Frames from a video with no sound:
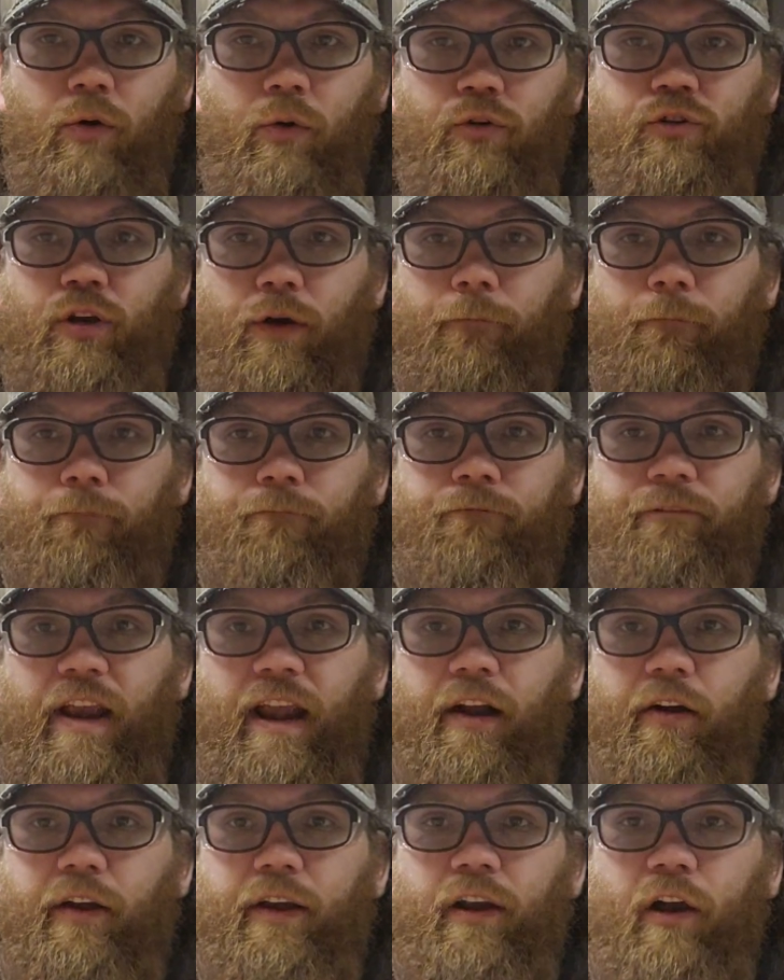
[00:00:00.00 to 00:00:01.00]
which are
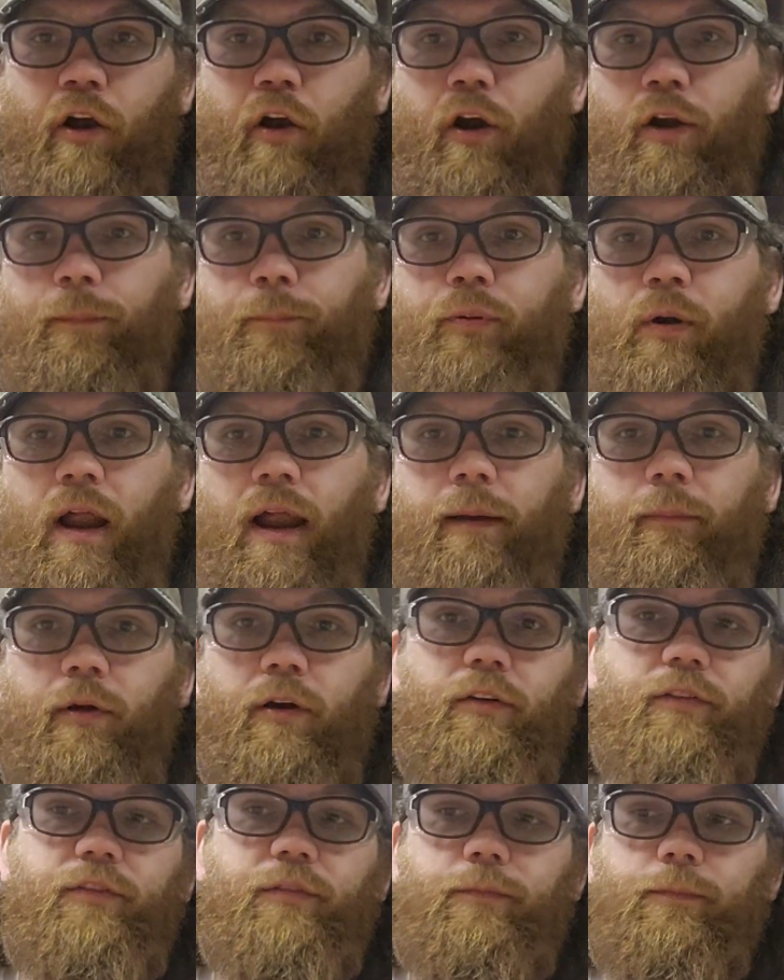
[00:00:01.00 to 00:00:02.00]
very hard
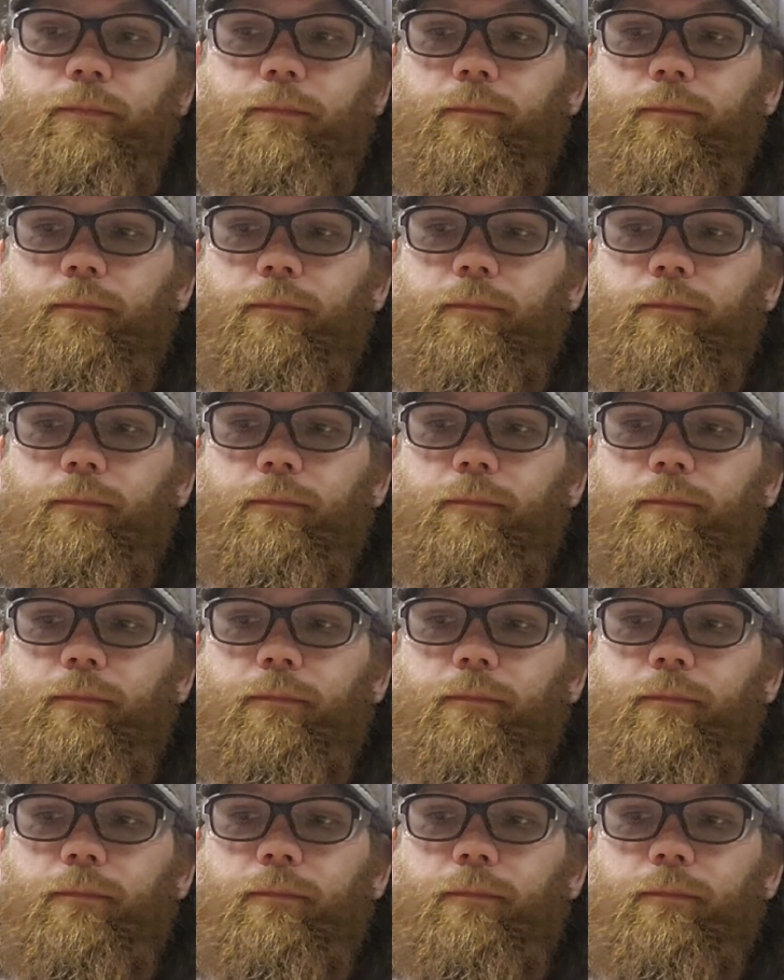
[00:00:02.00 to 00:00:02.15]
primers.